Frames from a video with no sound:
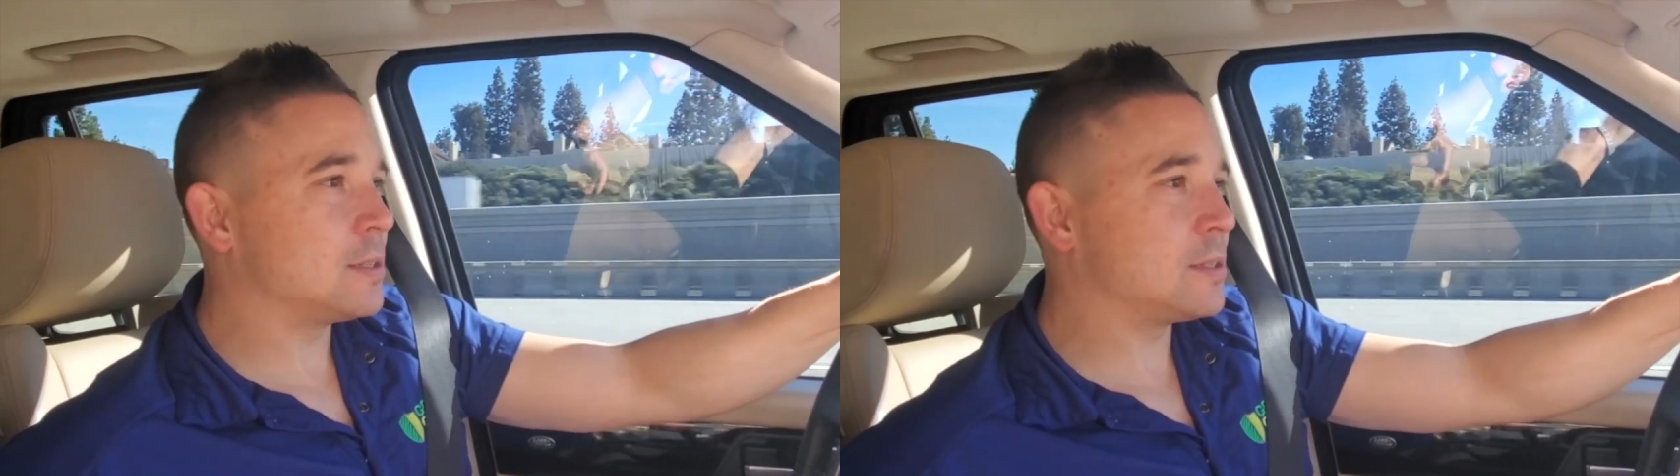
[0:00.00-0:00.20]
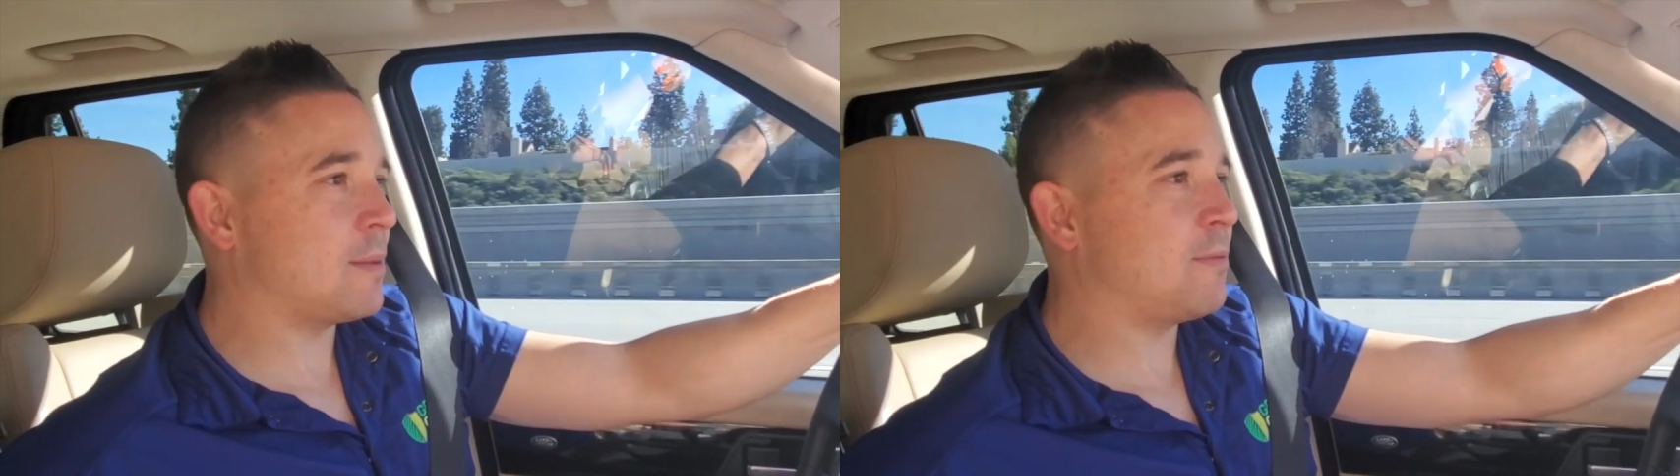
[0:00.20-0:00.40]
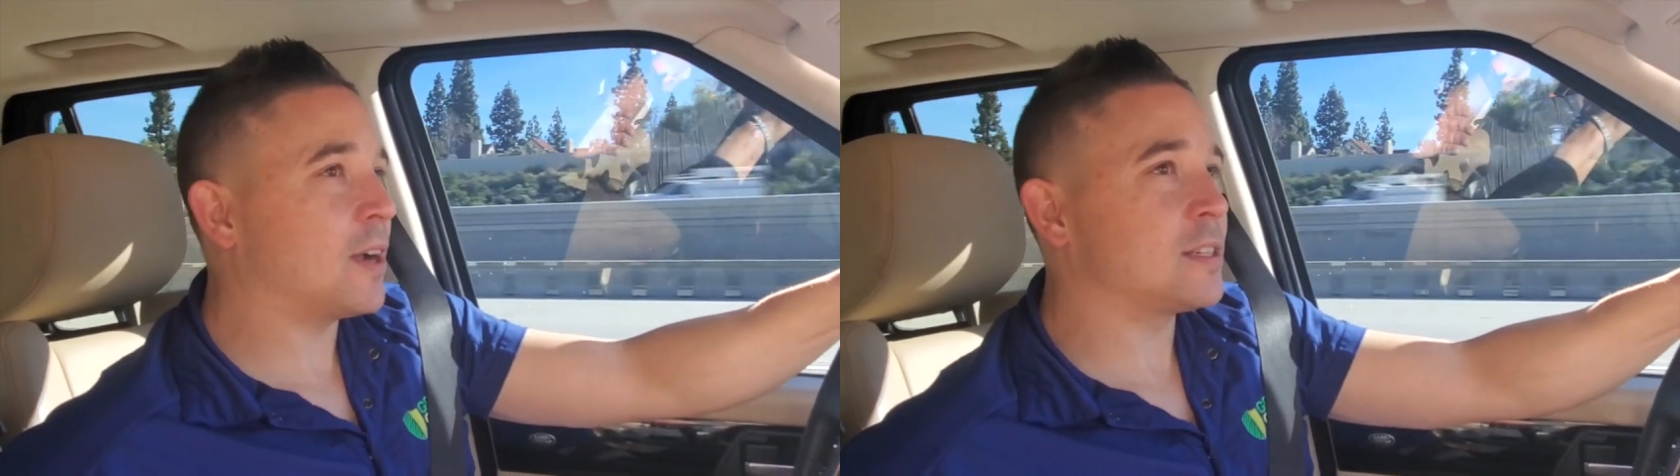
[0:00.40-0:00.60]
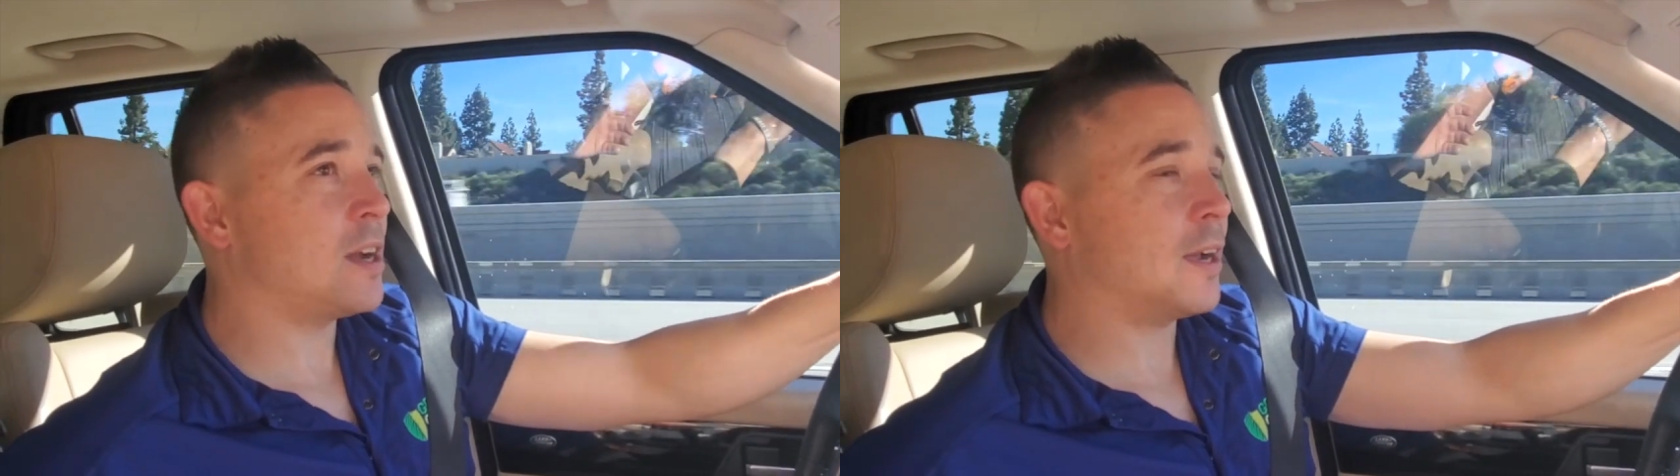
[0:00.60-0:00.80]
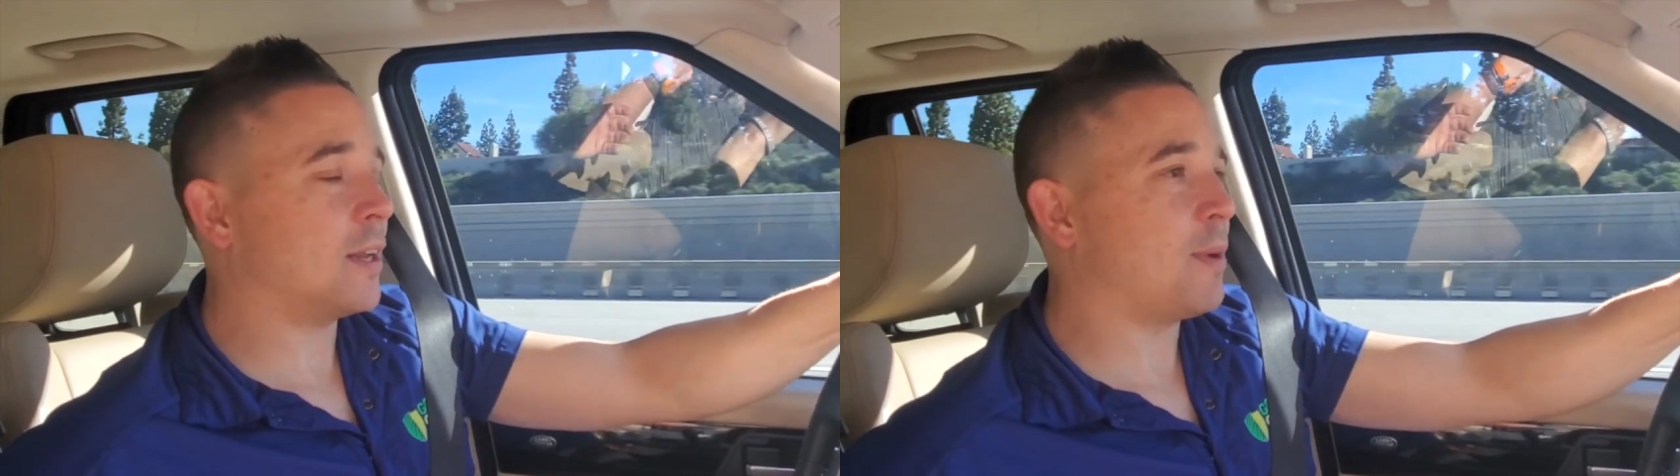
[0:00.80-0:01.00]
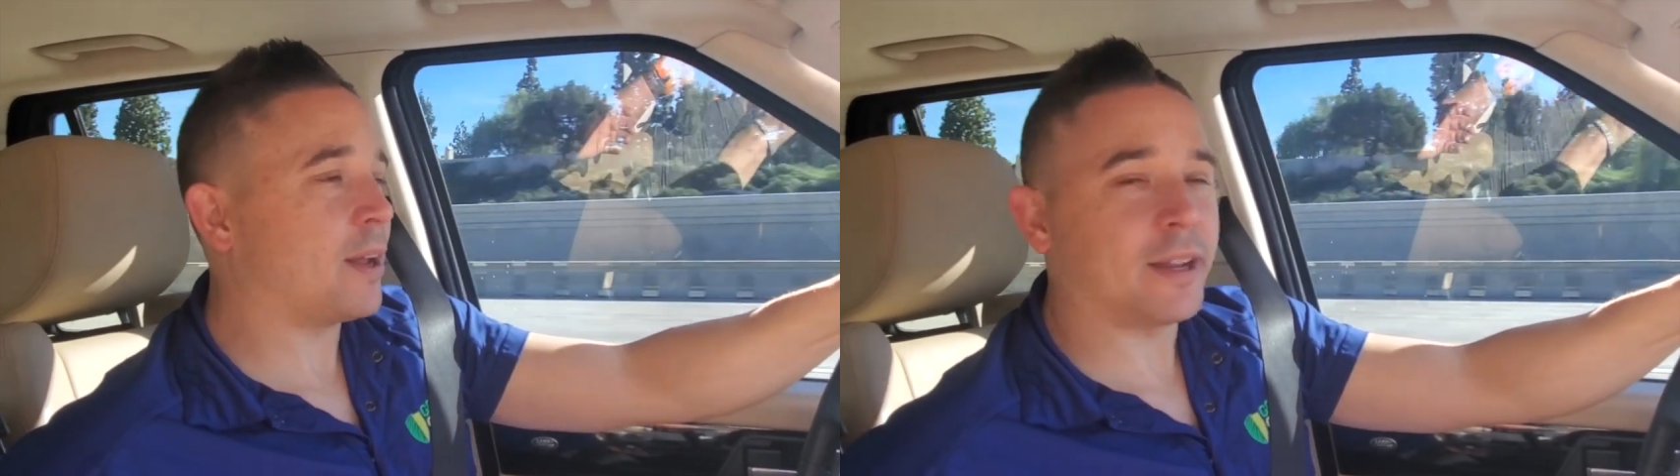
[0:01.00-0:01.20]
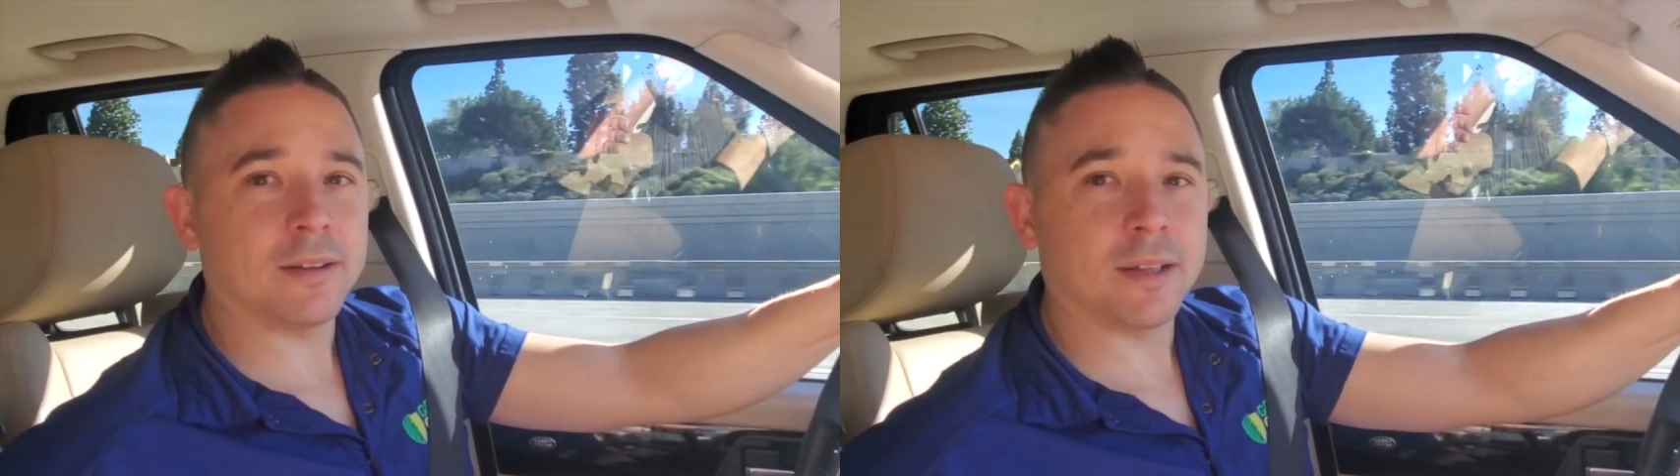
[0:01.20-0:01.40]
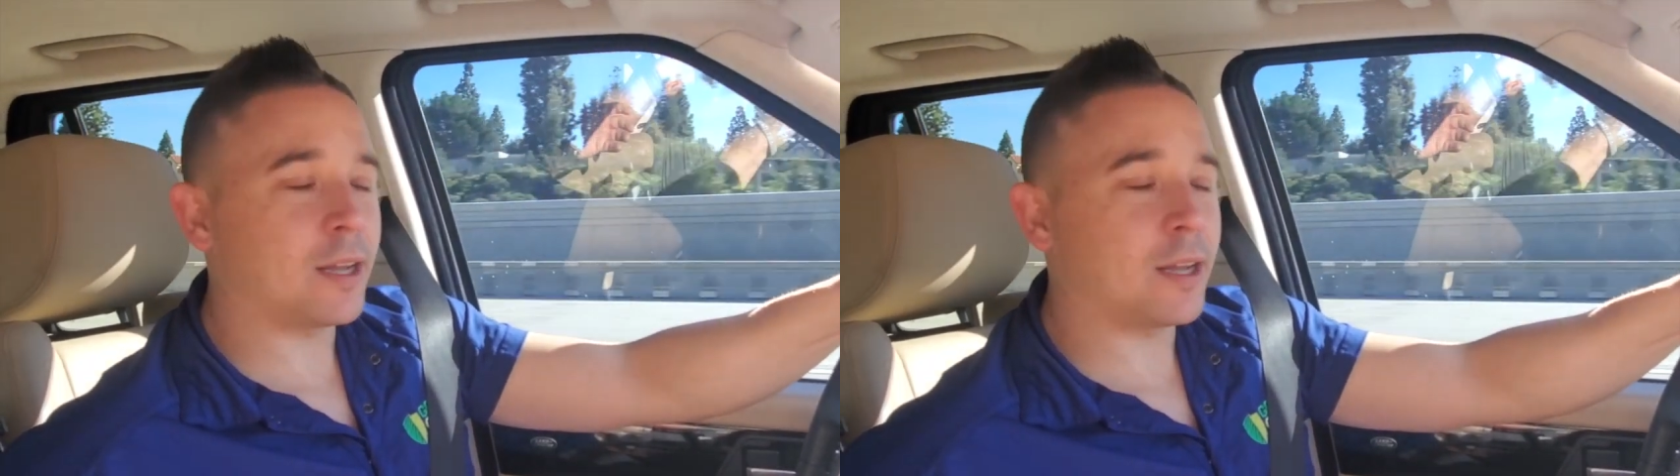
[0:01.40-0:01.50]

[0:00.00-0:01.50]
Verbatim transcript: Stop fucking talking about it. Like,